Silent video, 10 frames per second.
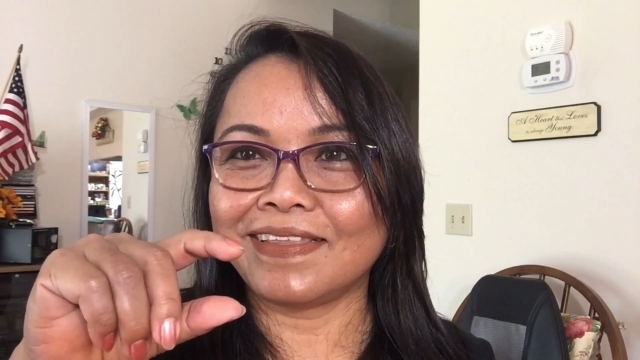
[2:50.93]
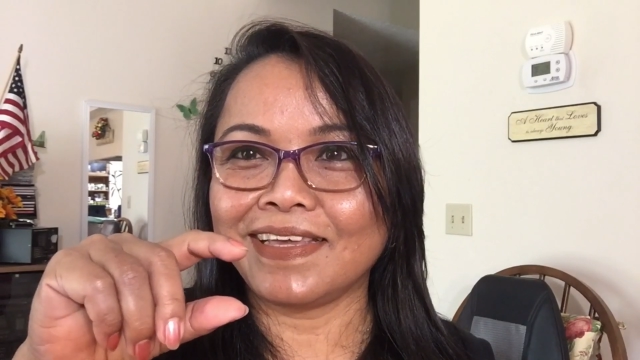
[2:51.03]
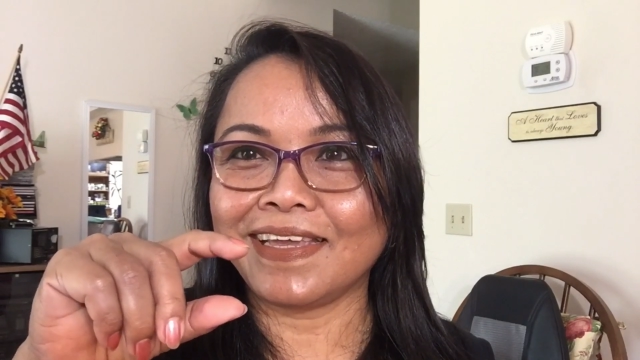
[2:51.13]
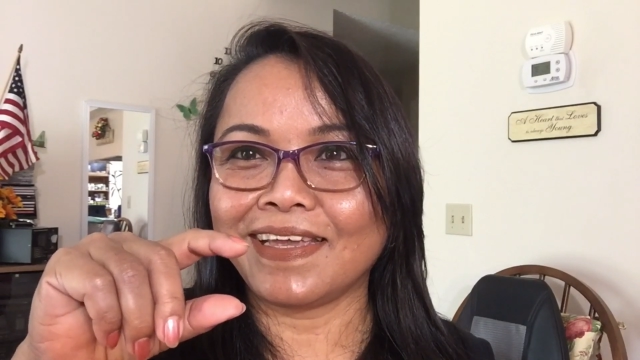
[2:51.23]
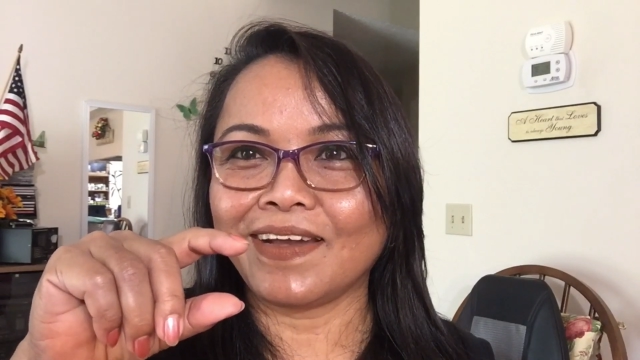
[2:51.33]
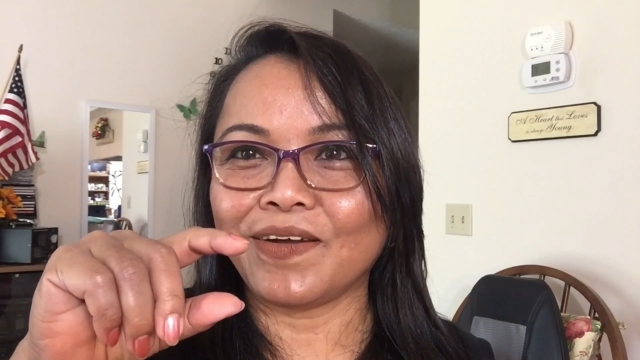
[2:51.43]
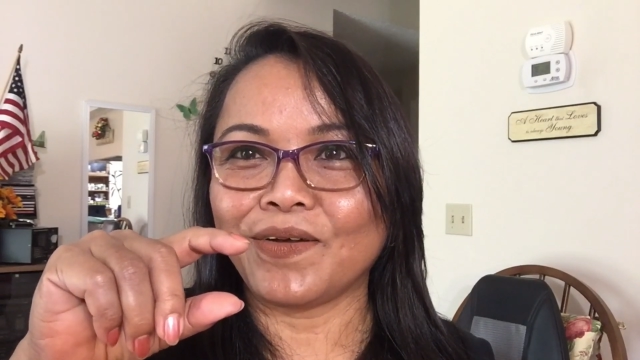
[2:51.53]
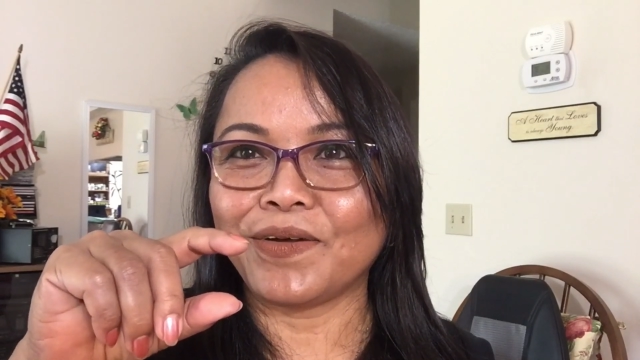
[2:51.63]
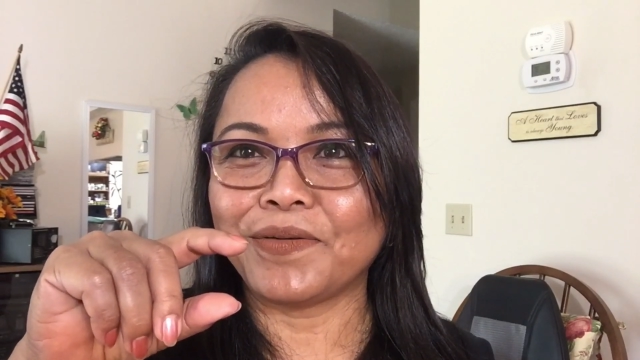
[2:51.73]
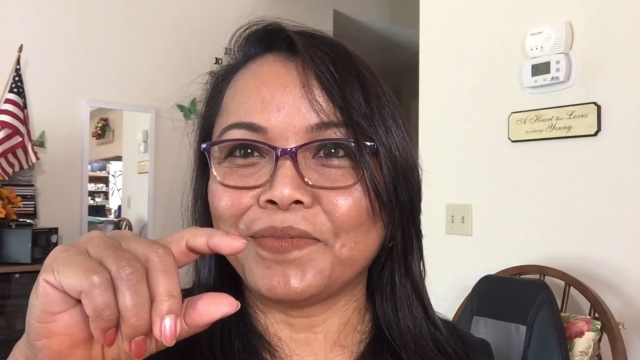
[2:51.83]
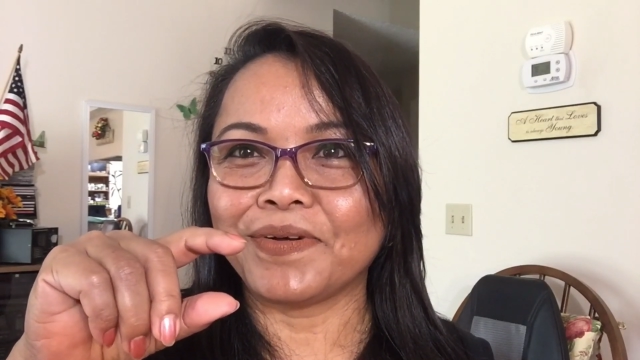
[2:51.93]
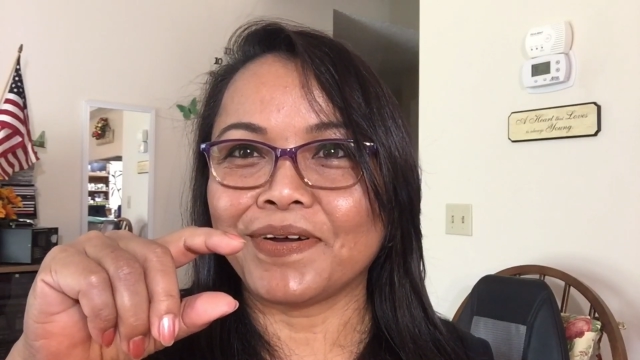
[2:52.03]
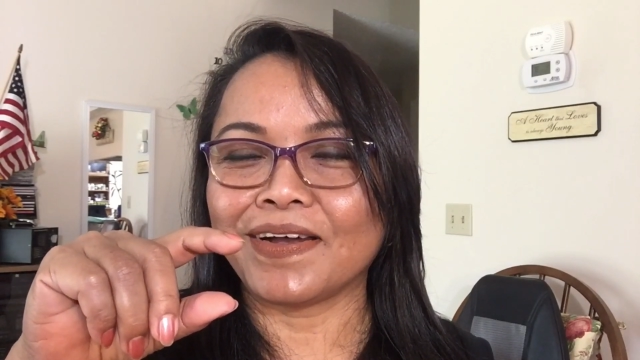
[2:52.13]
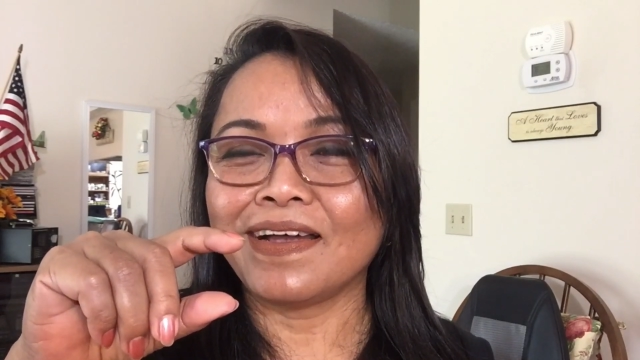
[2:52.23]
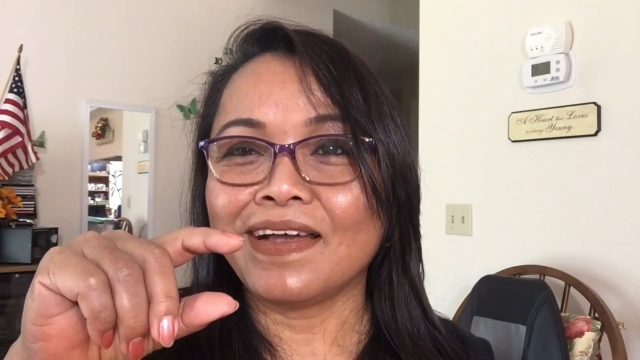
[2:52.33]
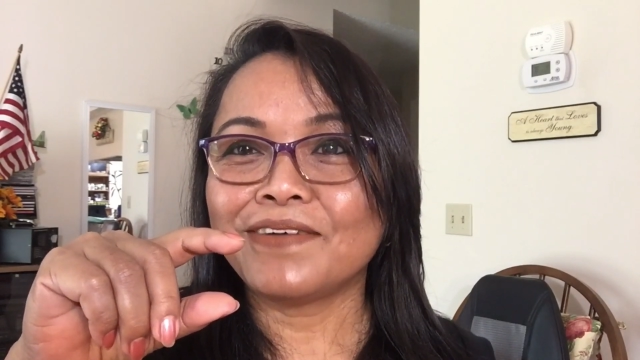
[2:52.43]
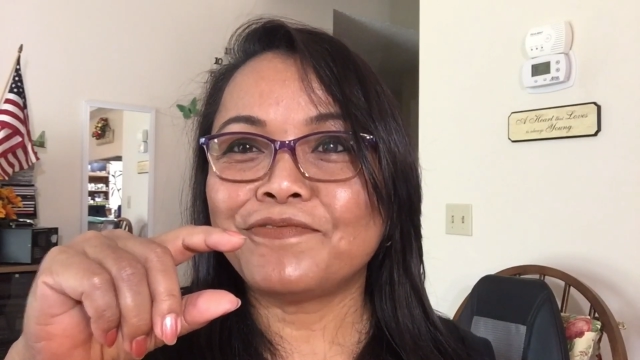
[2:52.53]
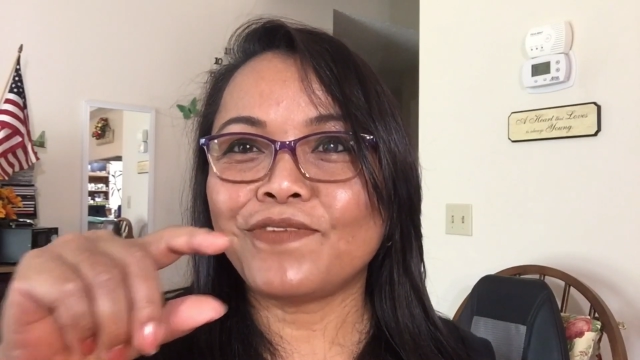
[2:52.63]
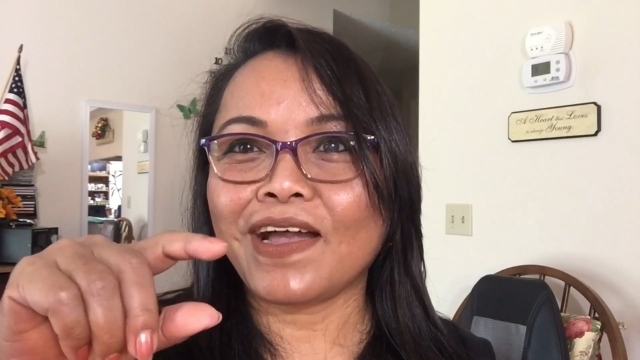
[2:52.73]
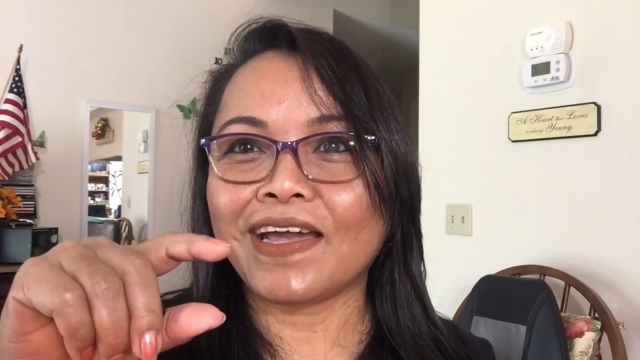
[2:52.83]
thick of
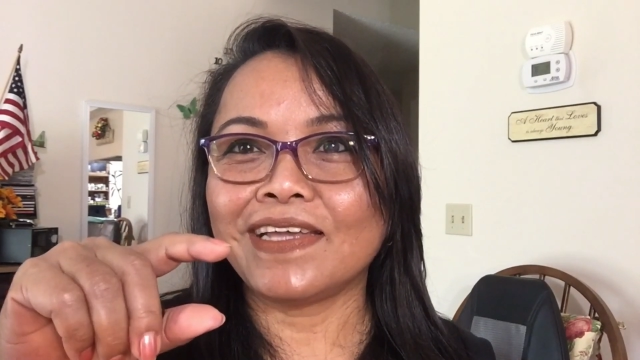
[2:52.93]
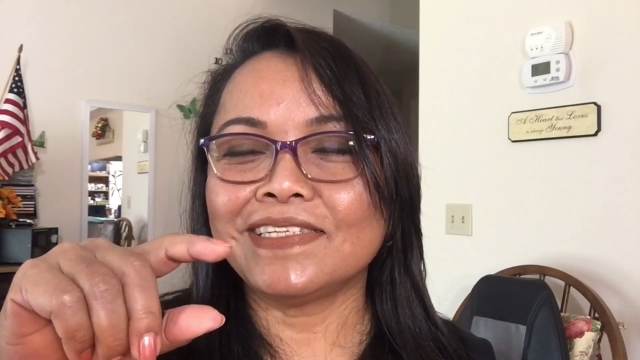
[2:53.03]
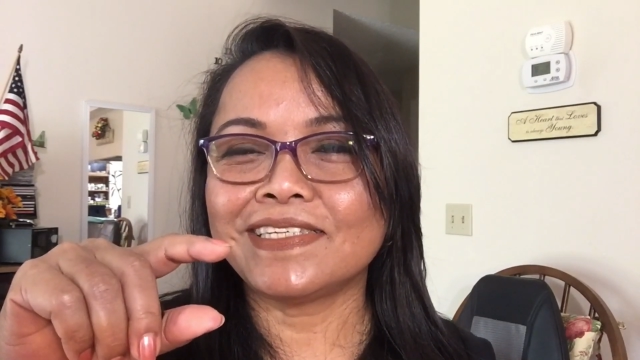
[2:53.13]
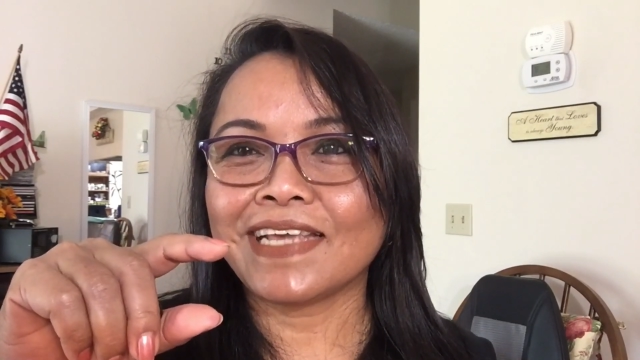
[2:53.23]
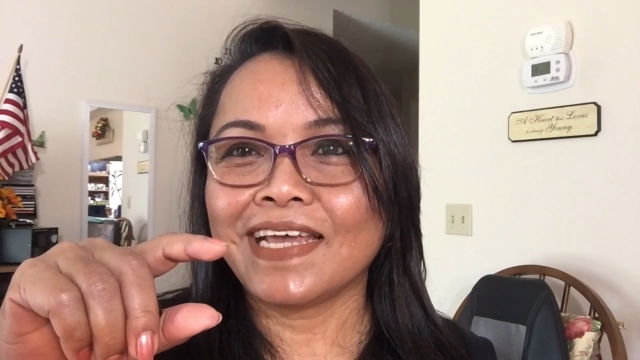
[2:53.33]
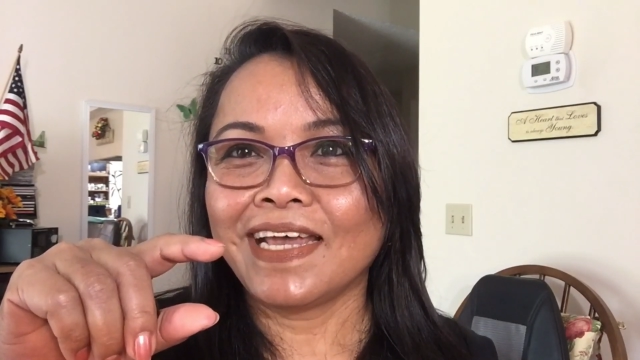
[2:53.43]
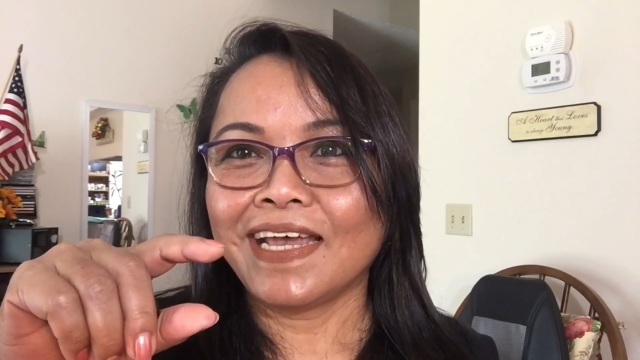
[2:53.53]
files,